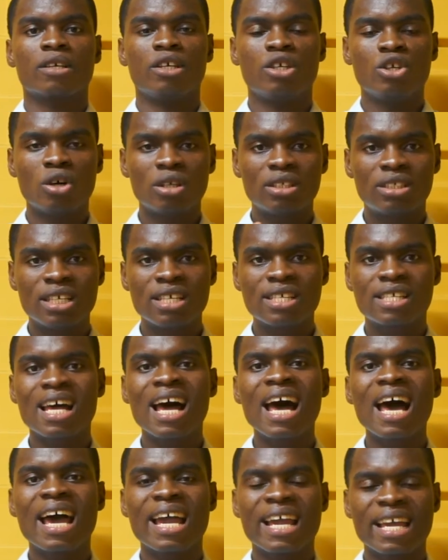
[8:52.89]
Your
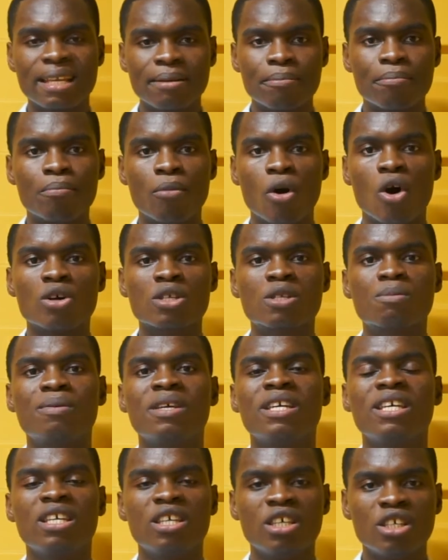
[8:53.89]
design must
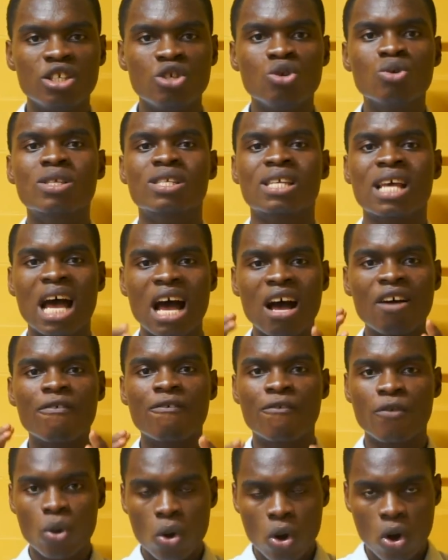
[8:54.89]
be user
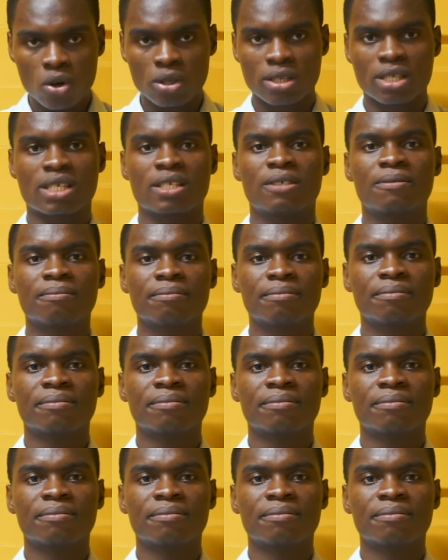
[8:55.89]
focused.